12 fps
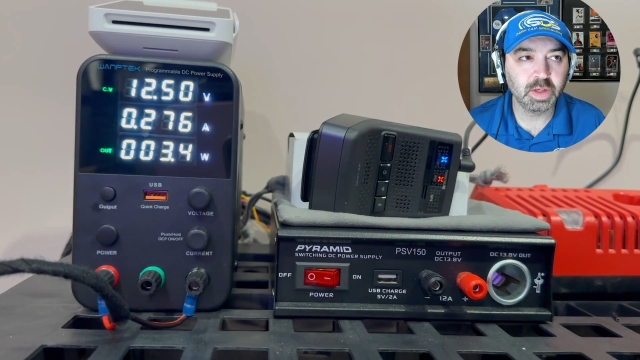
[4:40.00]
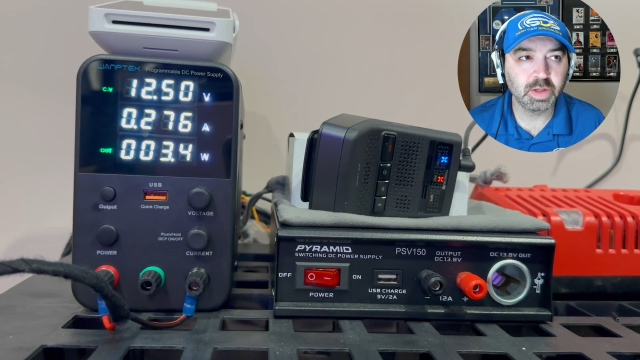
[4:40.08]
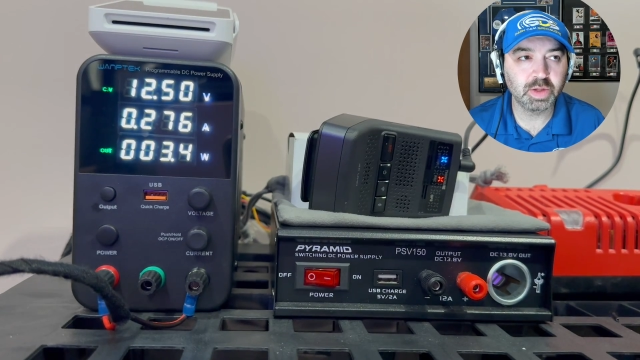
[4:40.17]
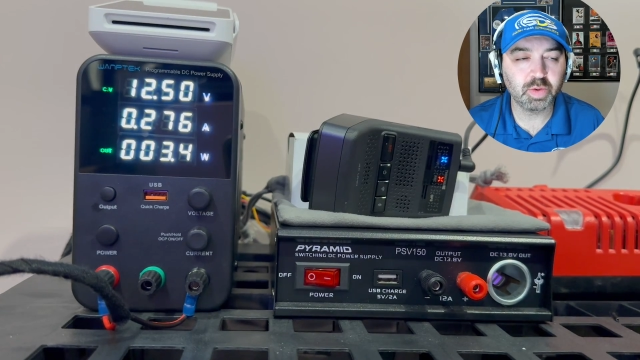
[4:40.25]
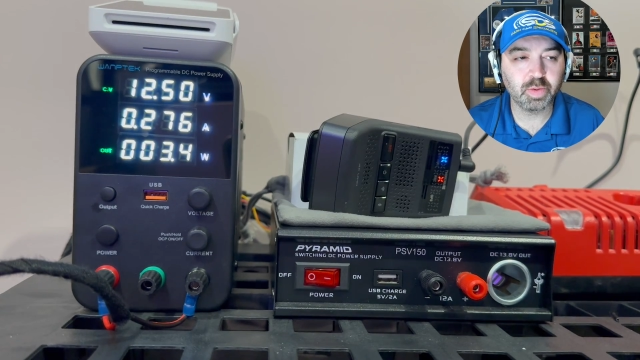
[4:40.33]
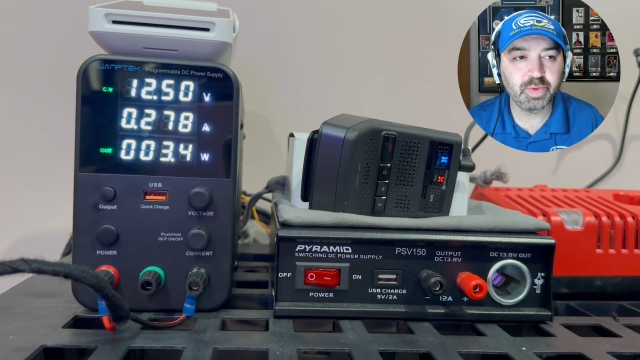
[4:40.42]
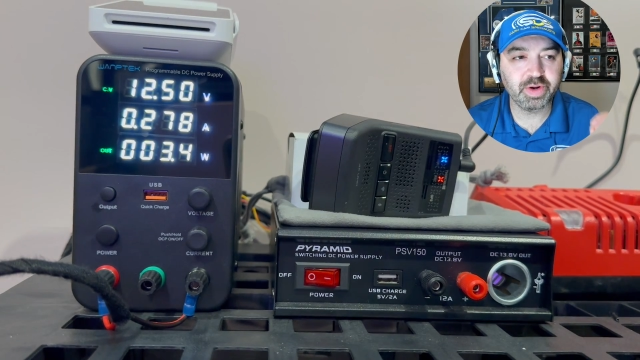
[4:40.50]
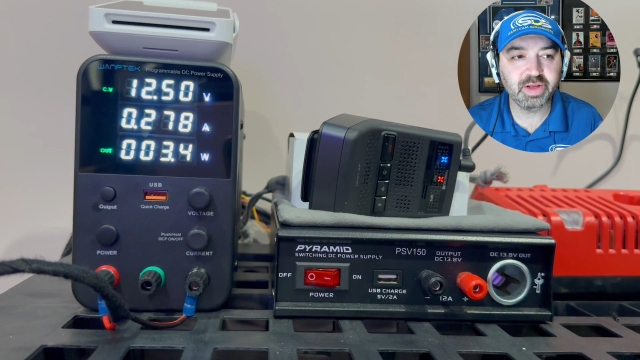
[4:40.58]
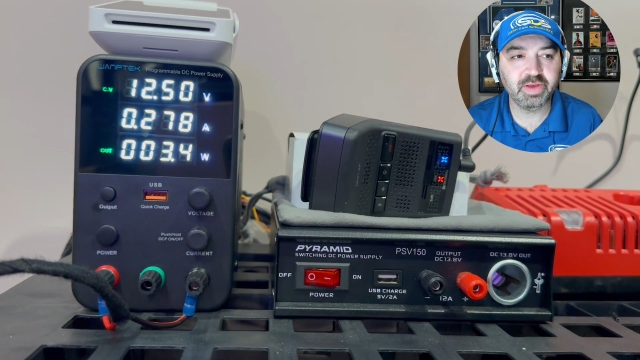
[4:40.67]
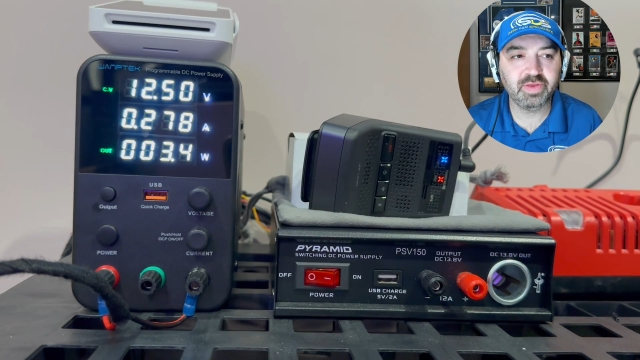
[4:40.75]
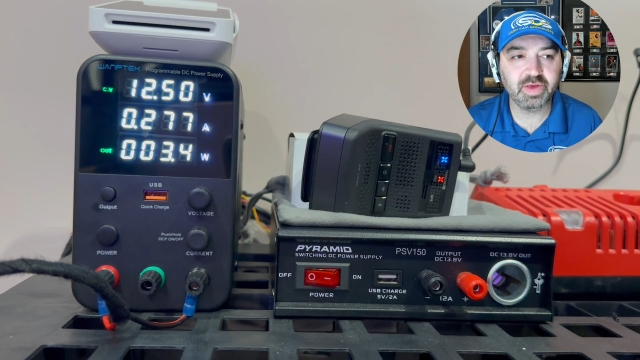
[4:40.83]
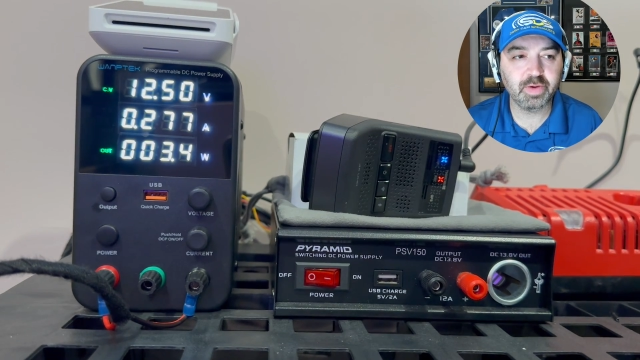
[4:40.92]
So we're putting
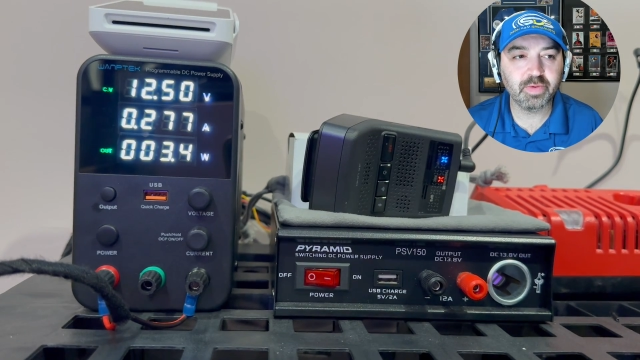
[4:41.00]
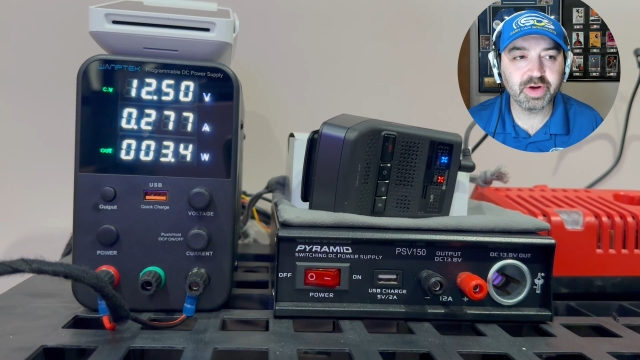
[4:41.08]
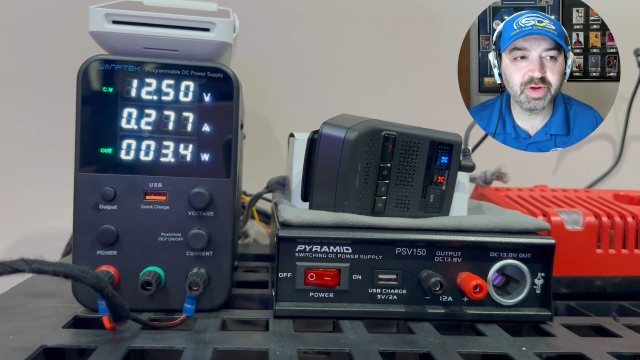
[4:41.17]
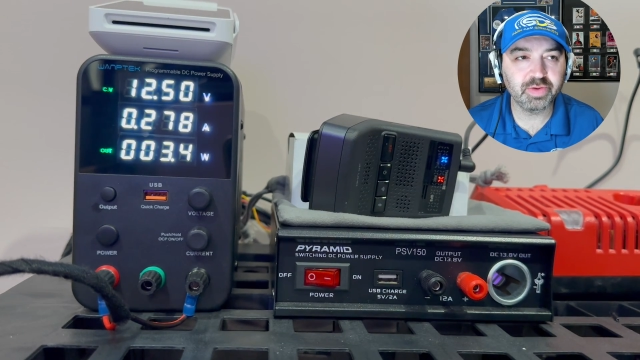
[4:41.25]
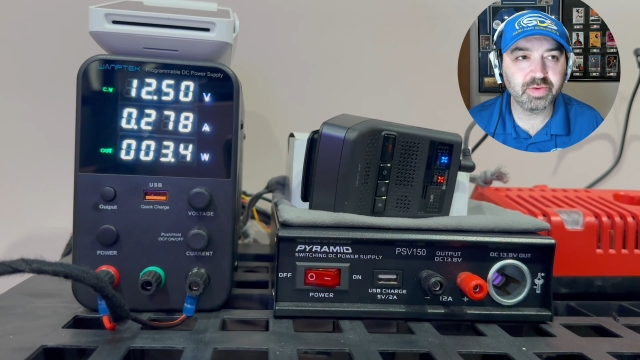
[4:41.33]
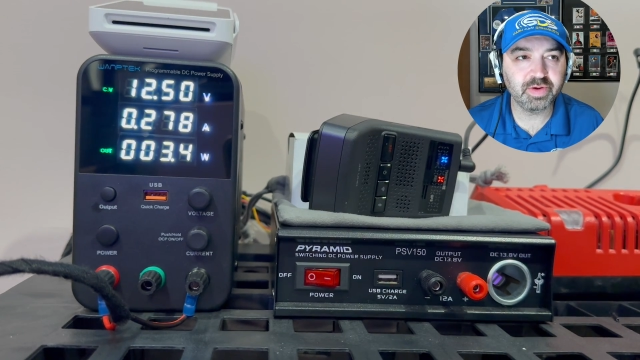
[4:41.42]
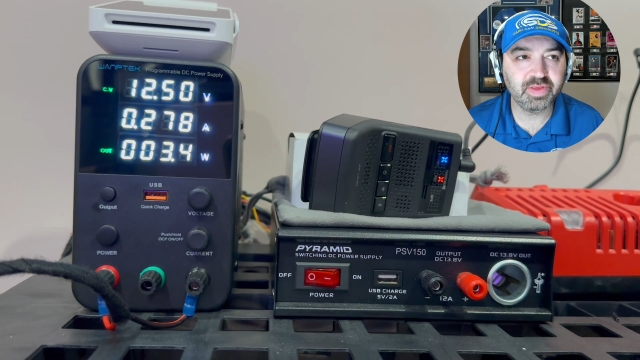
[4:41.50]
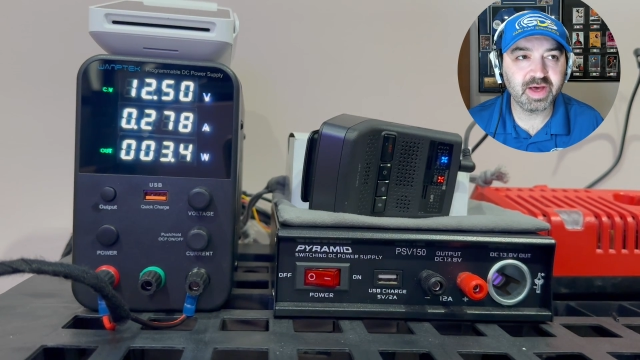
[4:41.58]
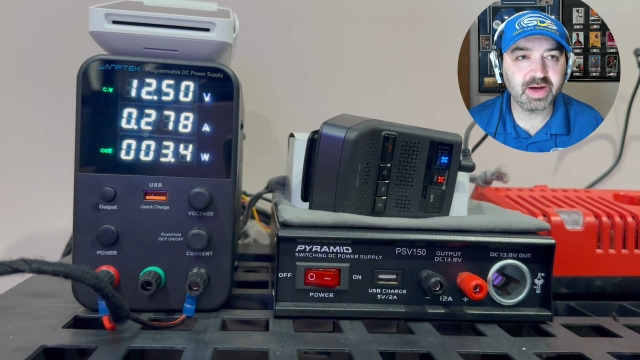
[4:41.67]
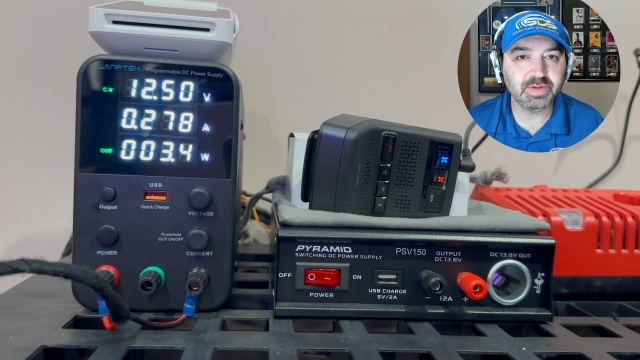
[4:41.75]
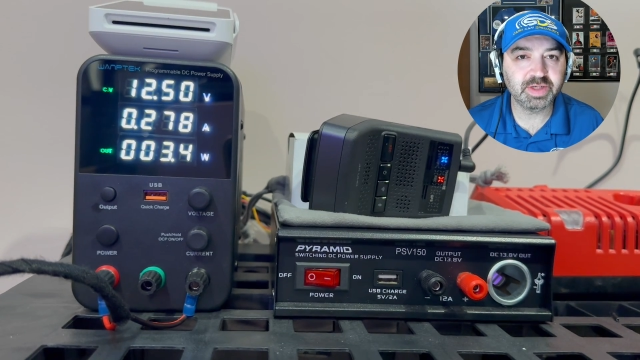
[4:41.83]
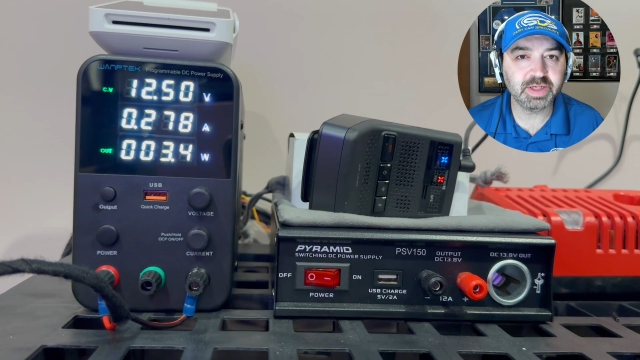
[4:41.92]
the Thinkware
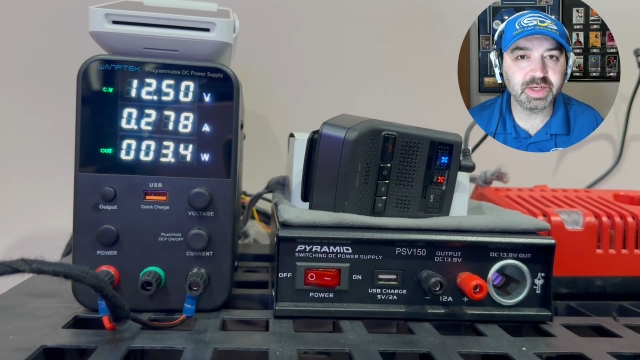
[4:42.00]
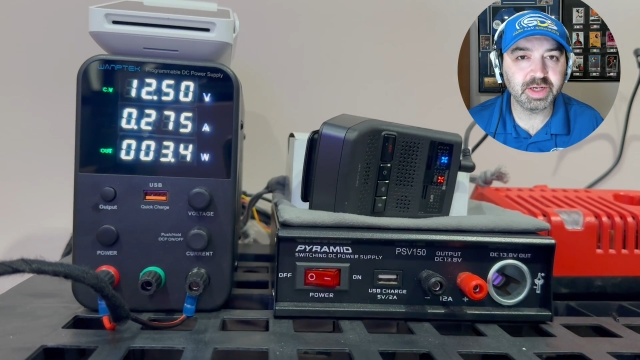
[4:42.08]
U3000